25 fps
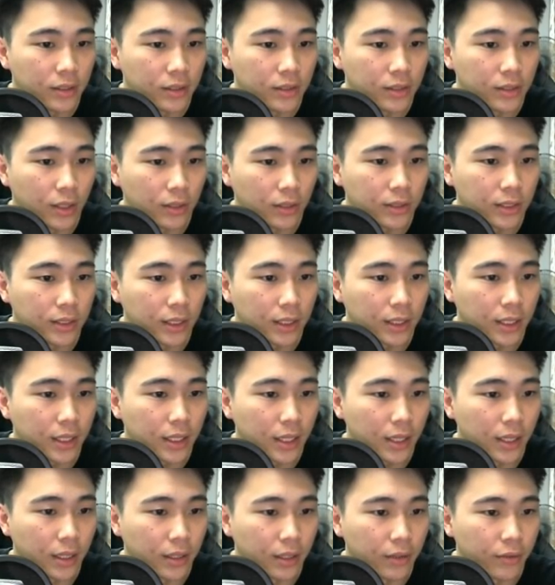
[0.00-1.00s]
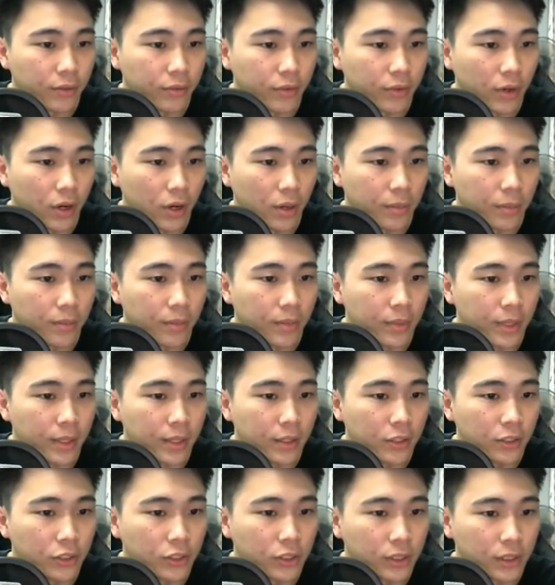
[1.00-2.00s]
Dr. Cake from
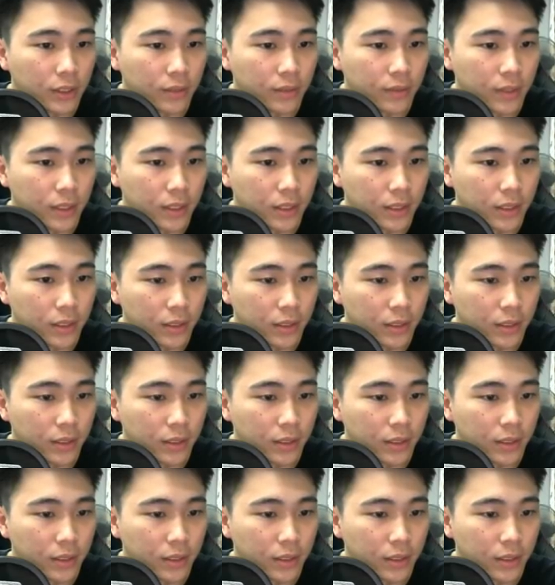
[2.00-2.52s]
English server.